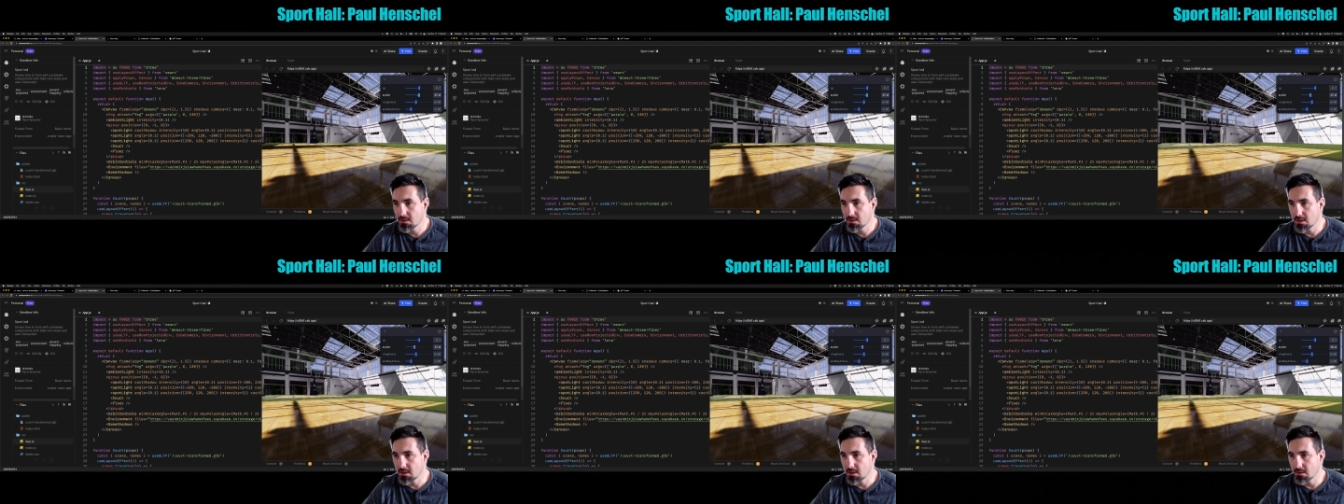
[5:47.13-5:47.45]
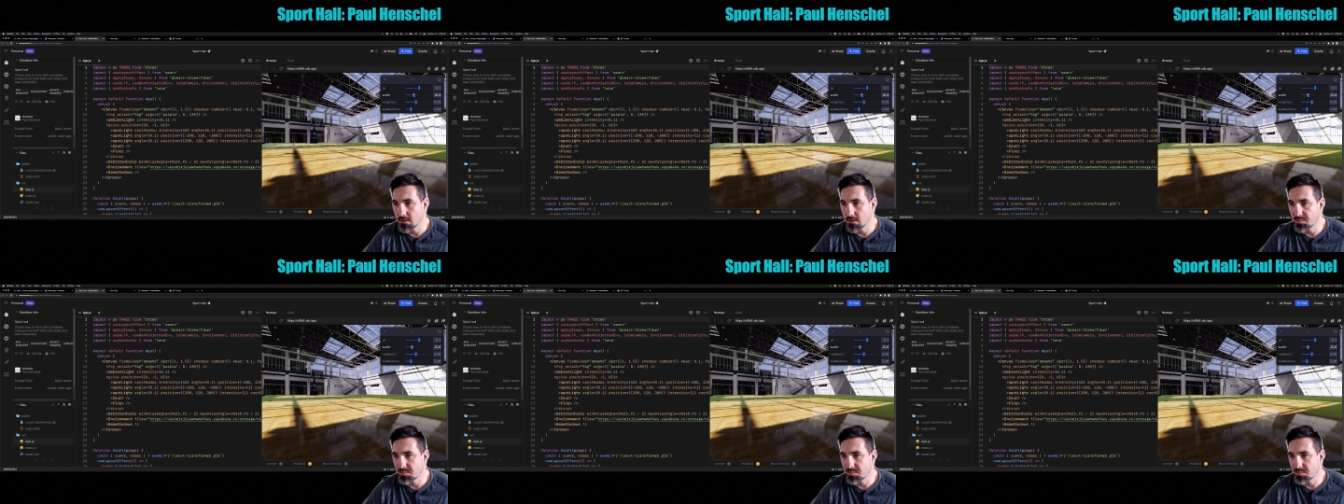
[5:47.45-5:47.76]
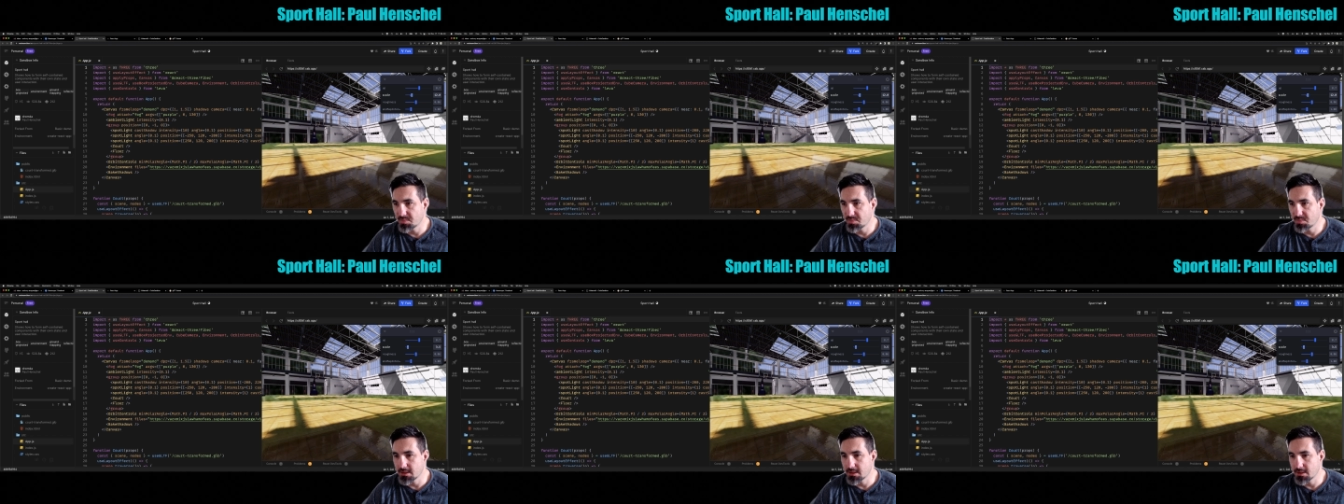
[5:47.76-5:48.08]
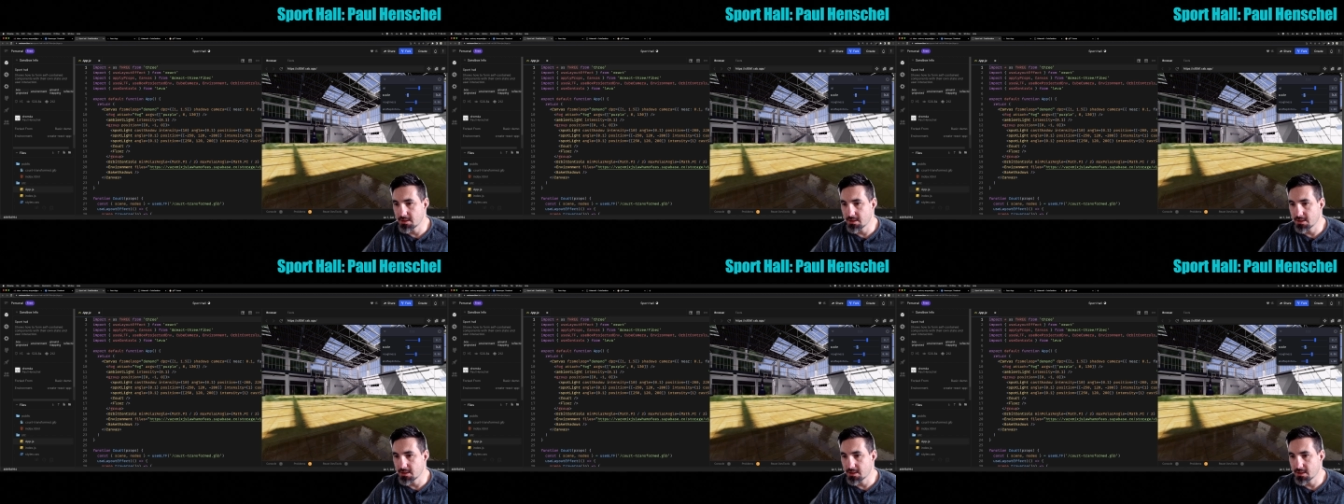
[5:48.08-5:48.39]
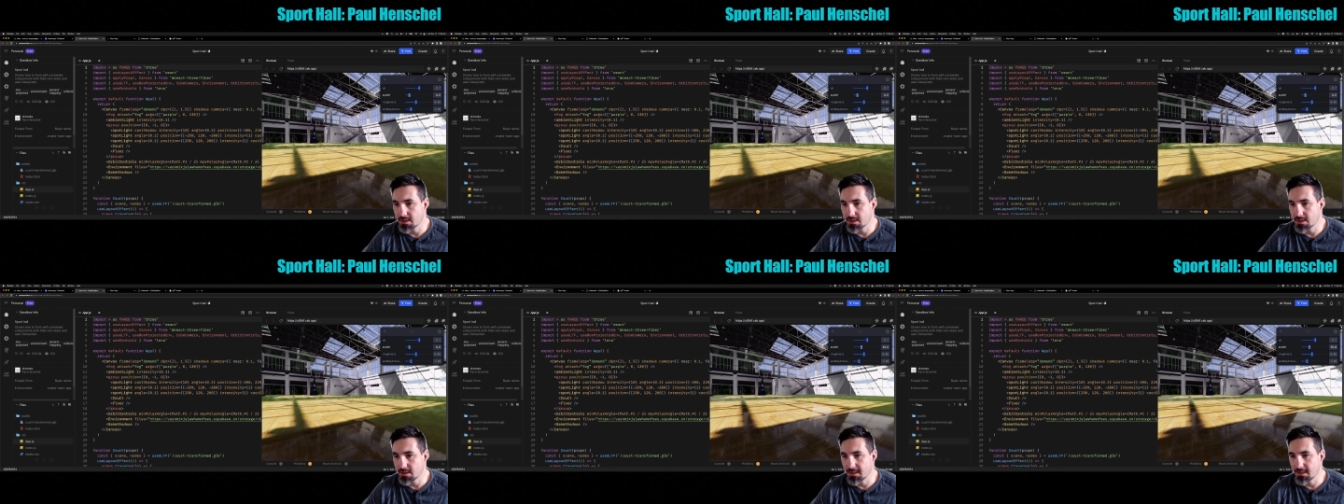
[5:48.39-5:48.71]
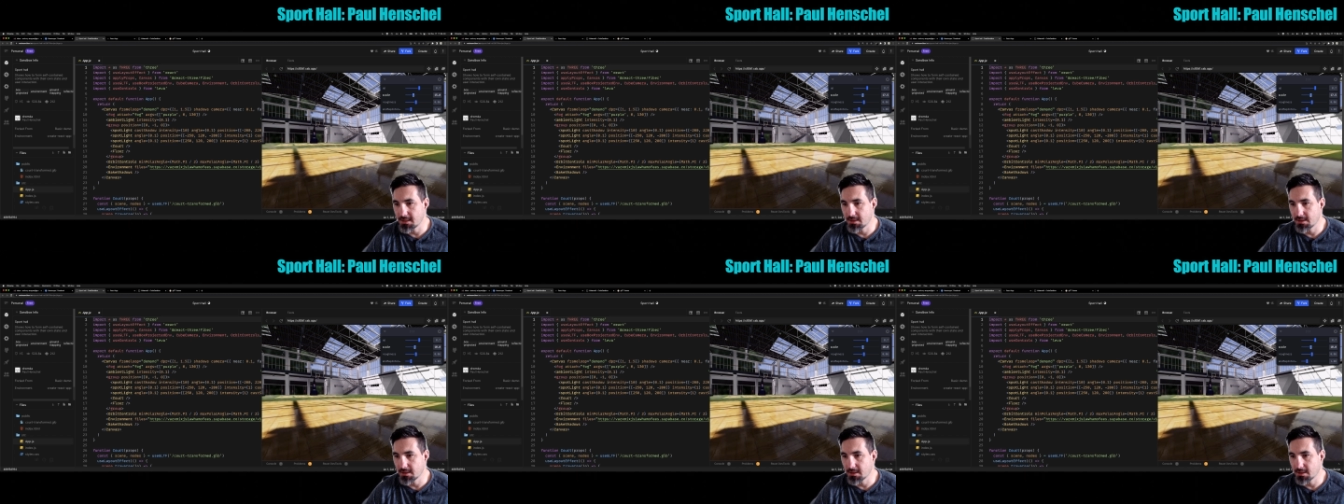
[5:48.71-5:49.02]
you know, to plug into just about
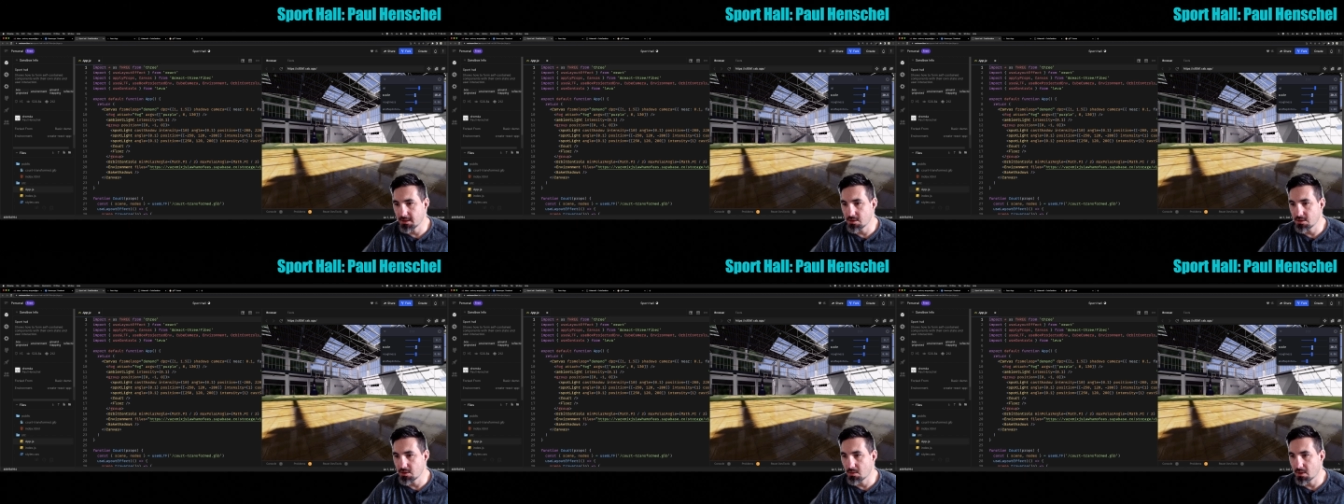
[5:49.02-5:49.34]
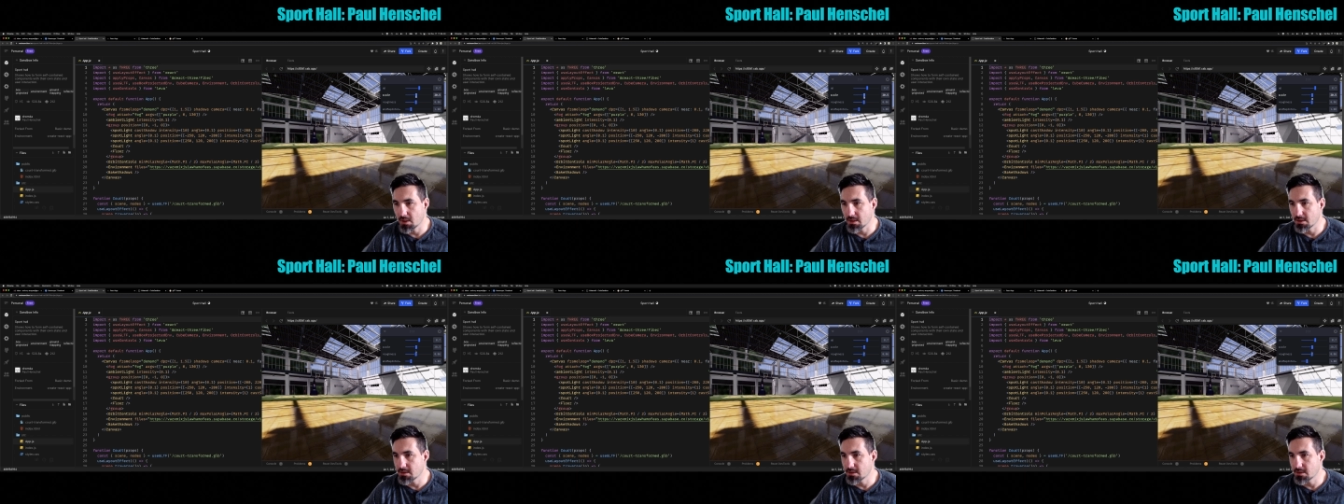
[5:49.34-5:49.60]
anything that you want.